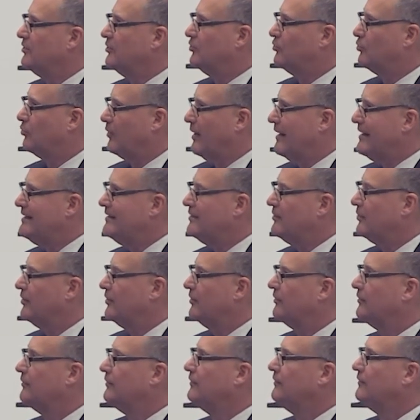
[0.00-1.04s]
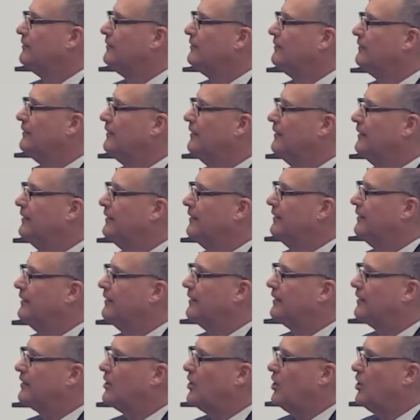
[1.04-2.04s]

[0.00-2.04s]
greater uh,